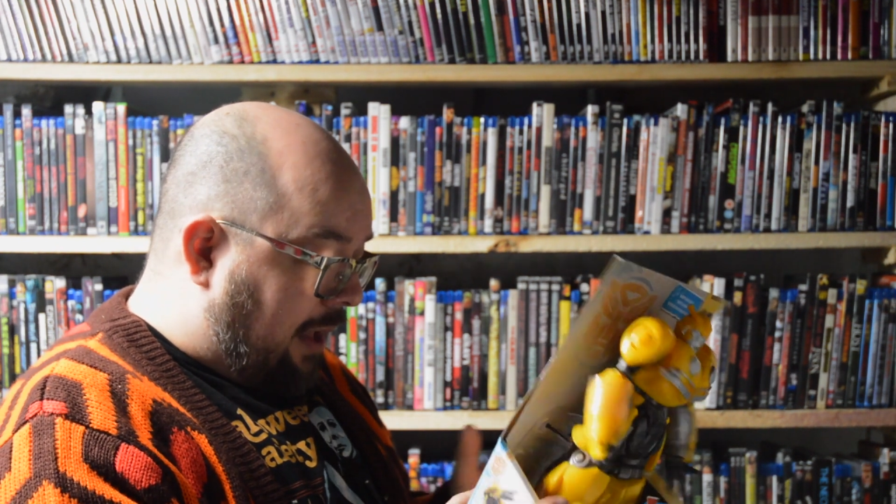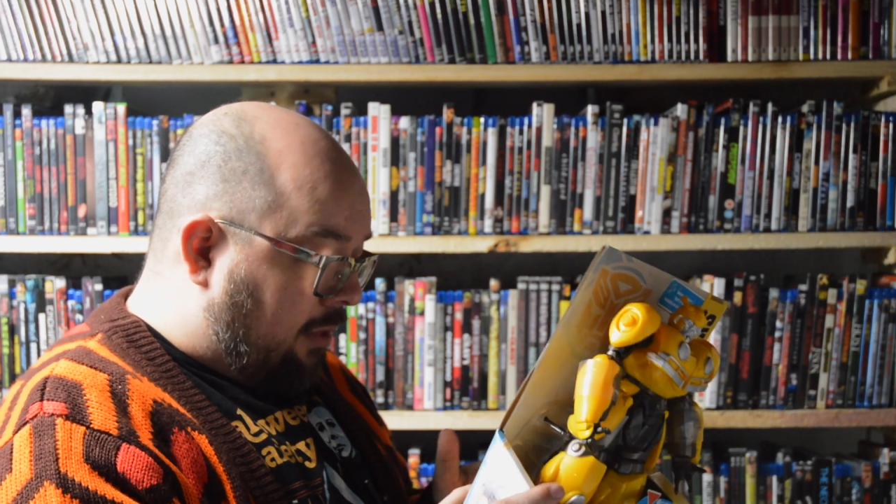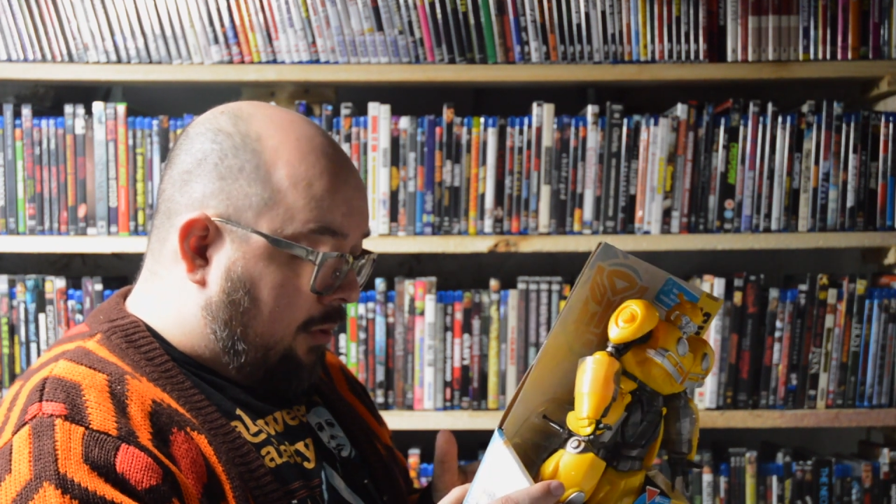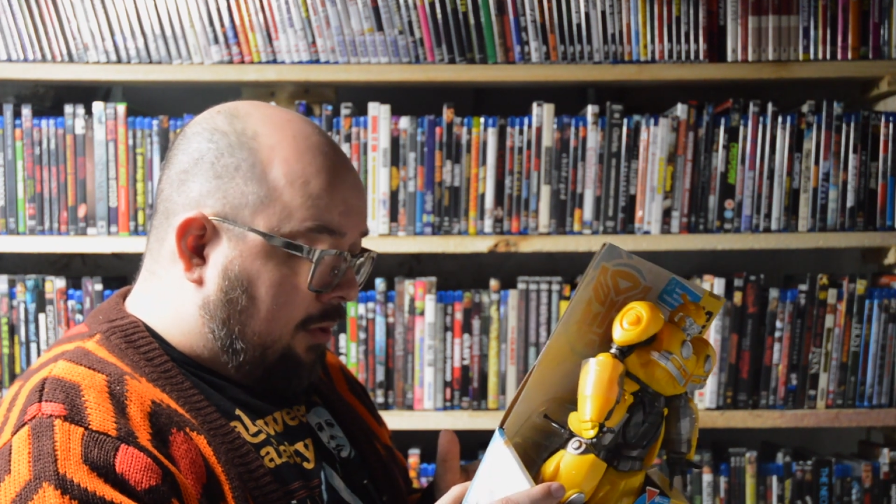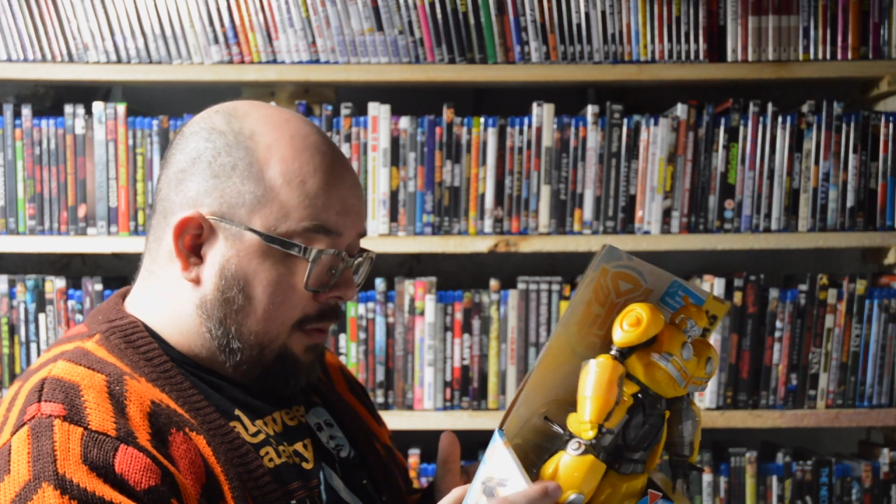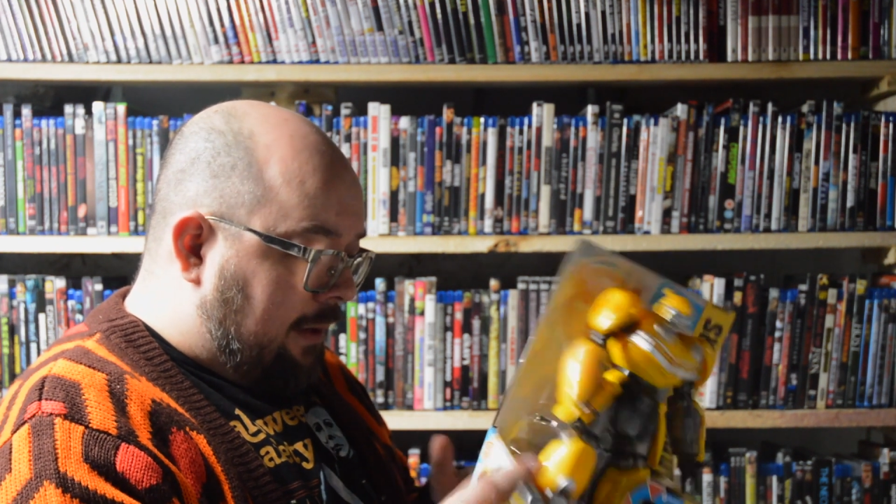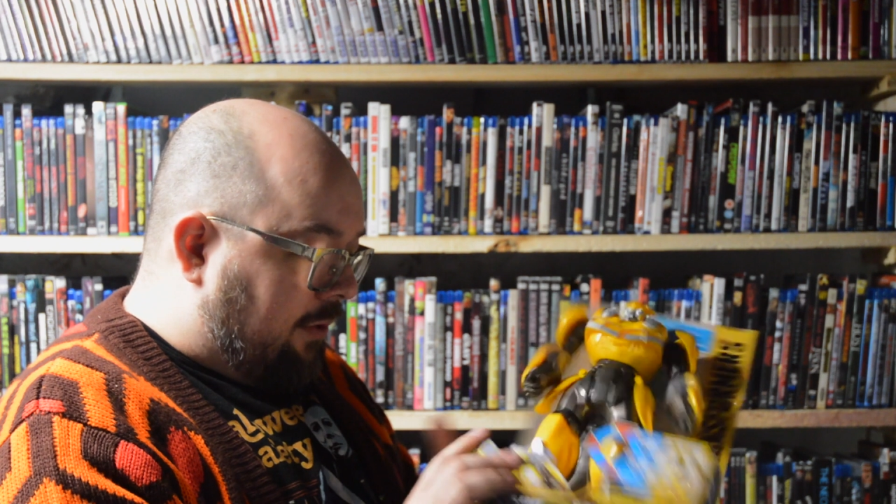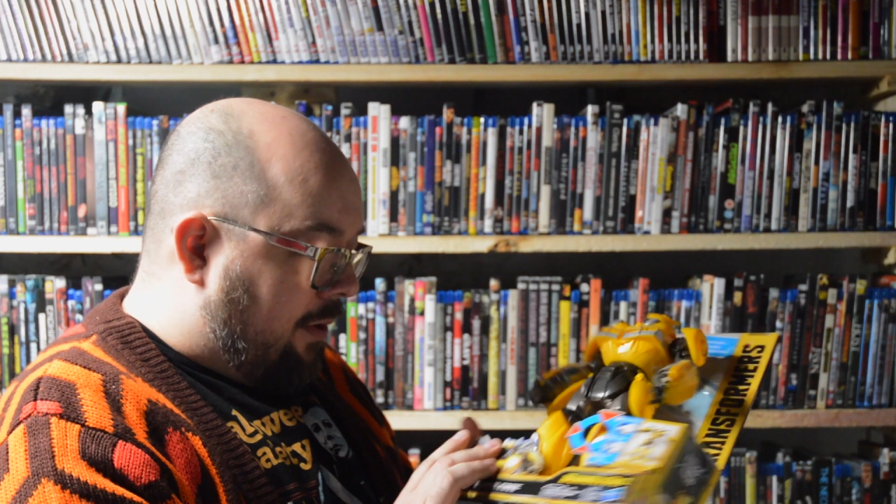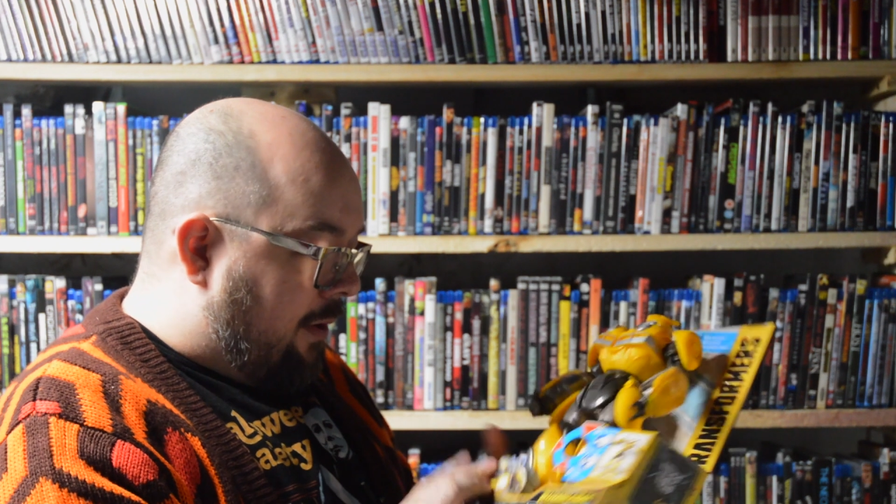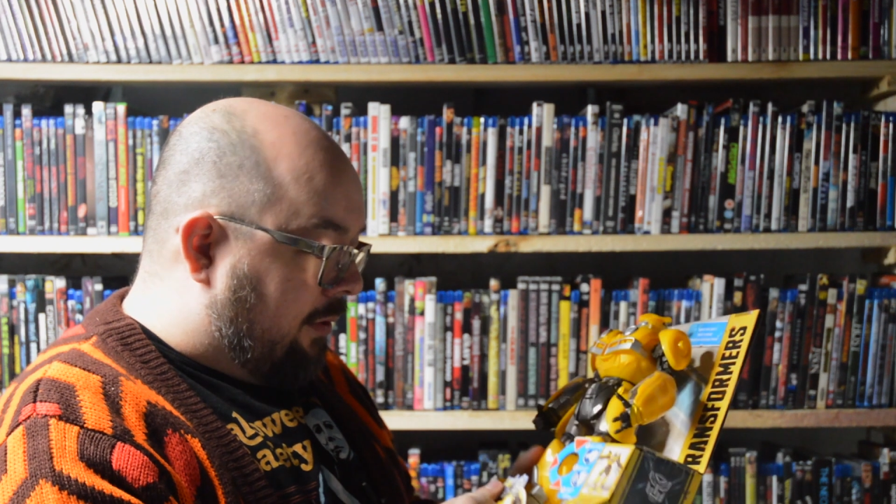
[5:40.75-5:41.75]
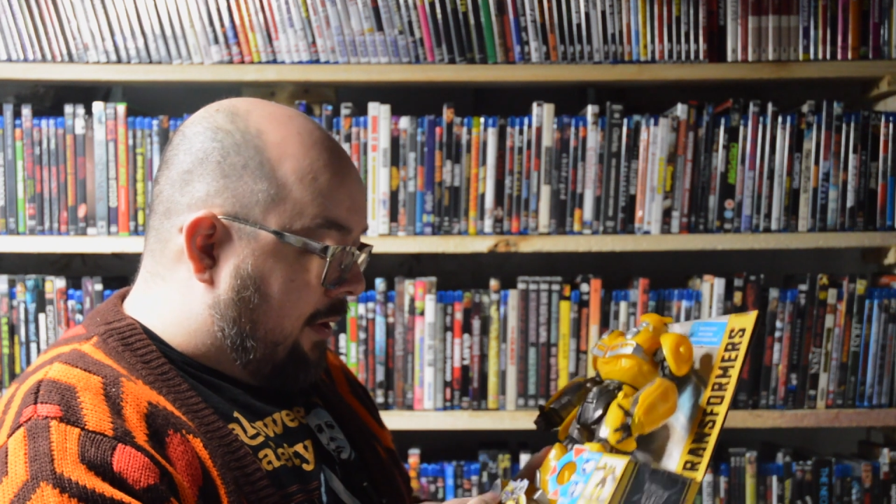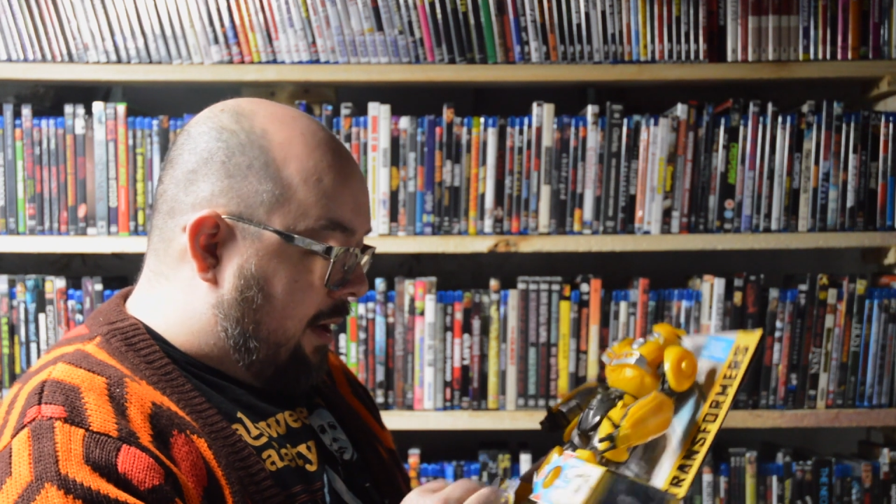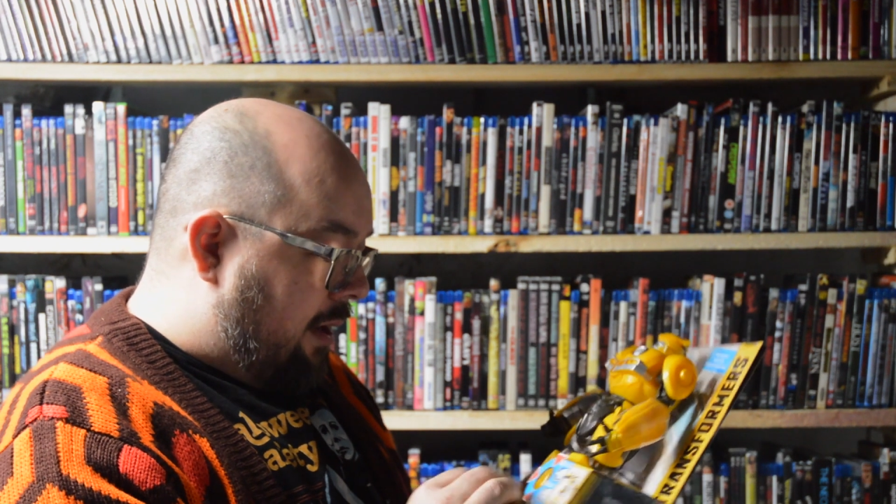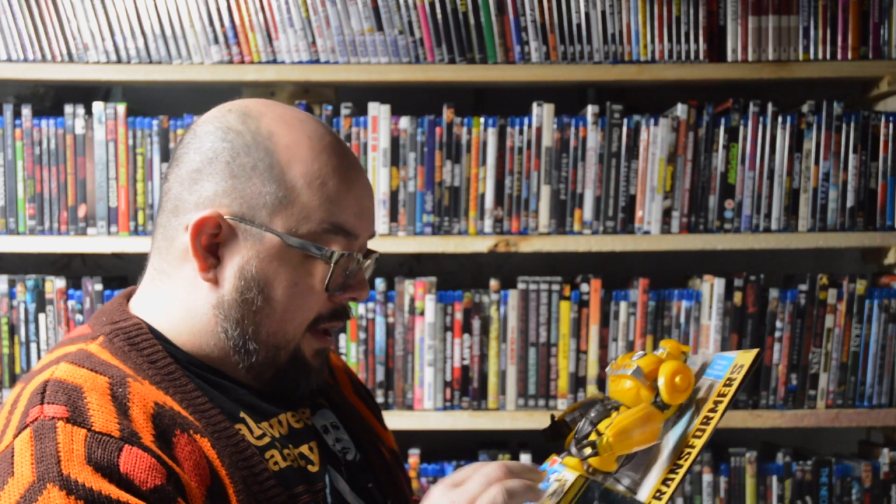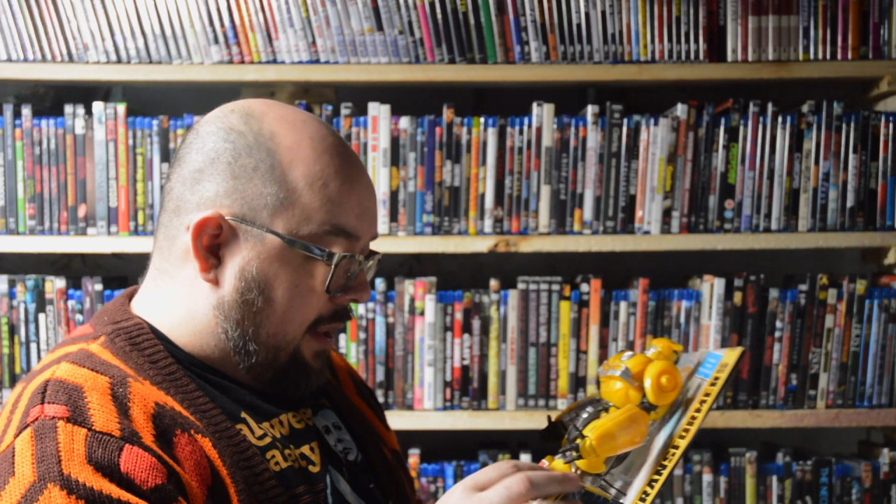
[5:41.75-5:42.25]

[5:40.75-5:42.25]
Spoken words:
those 3 songs on it,